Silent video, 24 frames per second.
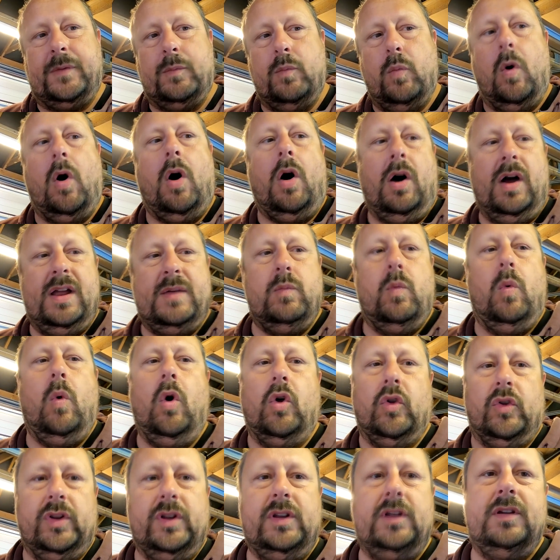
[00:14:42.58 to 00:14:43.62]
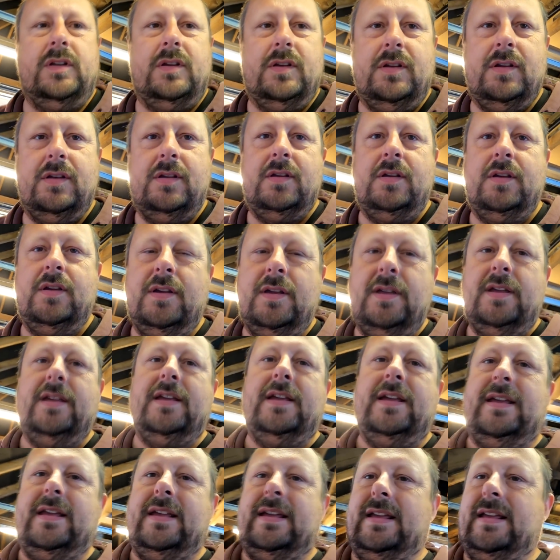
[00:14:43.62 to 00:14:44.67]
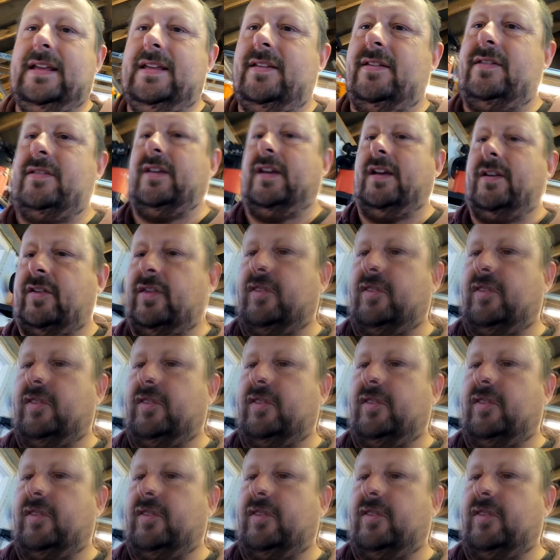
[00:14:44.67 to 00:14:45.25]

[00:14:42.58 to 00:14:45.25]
what I want is a